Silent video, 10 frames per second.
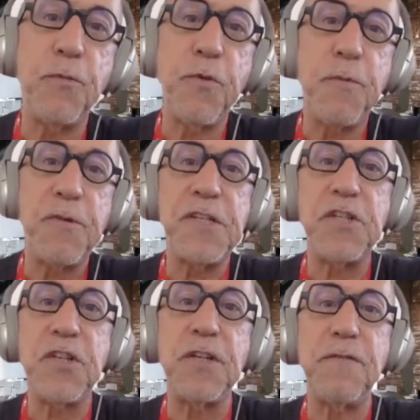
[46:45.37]

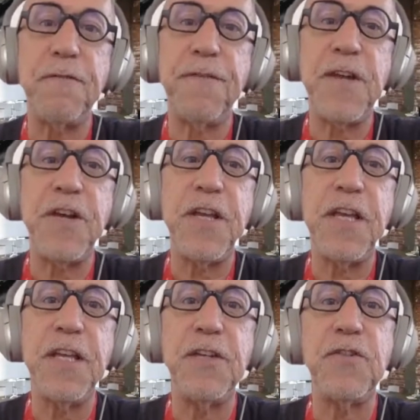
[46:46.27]
proposition
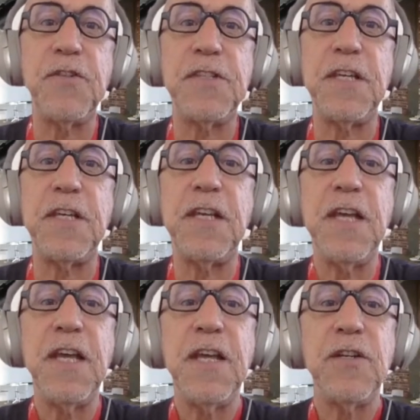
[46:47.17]
very interesting,
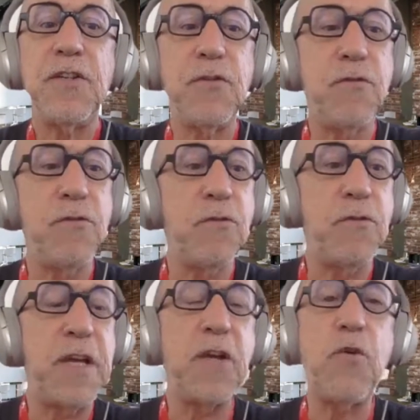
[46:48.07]
to
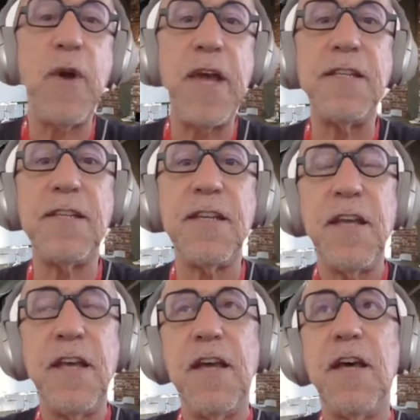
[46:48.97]
equate
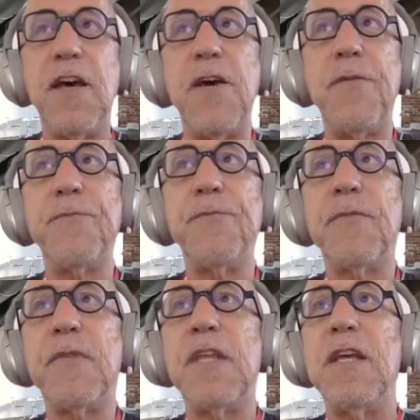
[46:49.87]

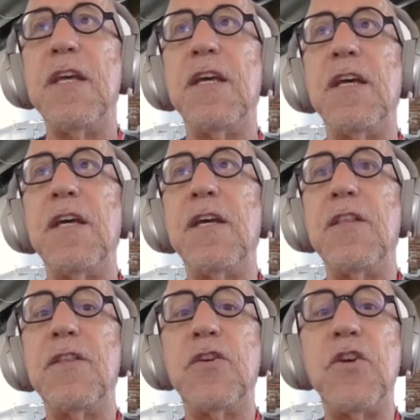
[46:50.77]

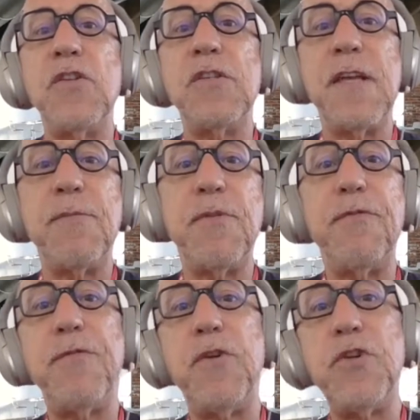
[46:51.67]
the concept of
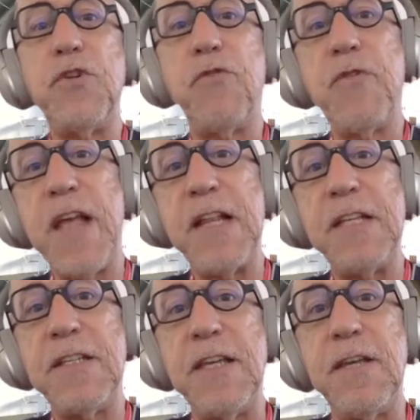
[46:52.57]
virtual
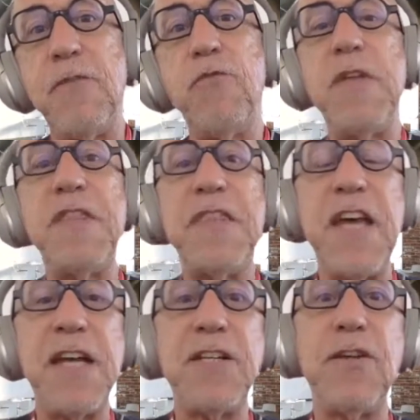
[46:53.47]
reality with
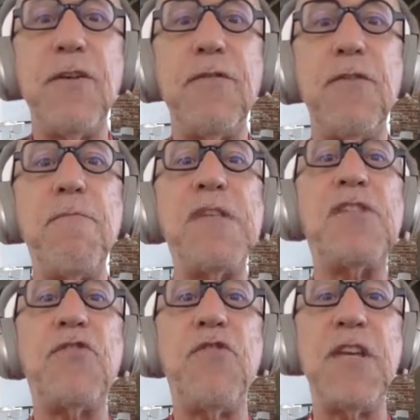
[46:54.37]
that of the
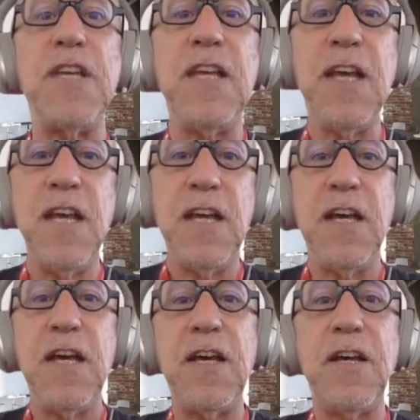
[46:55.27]
mystery
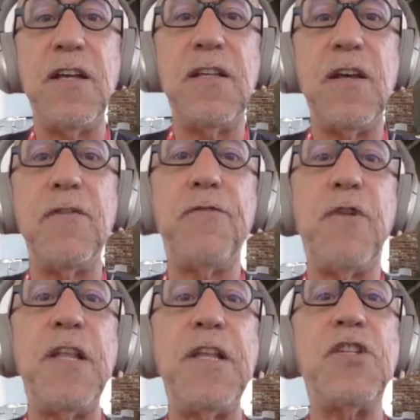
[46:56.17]
of
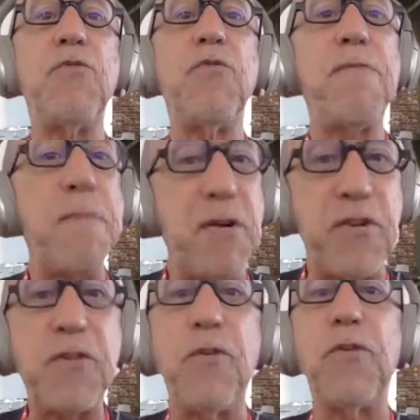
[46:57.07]
religion, with
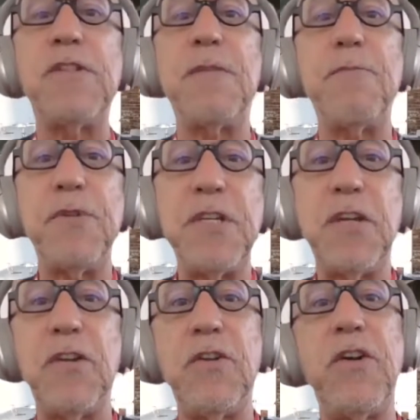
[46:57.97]
miracles in
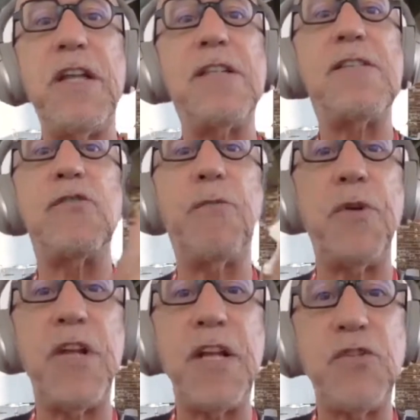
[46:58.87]
particular and
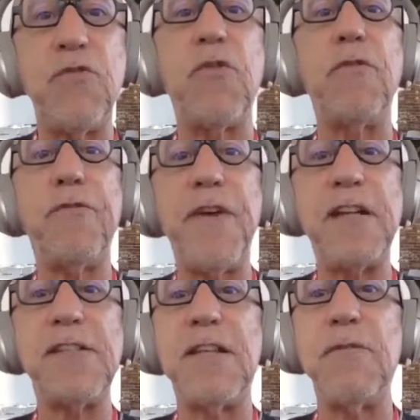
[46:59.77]
supernatural
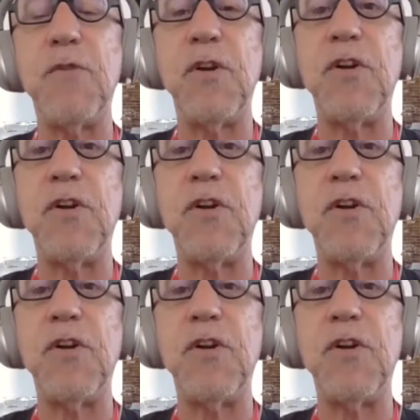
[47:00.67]
facts that were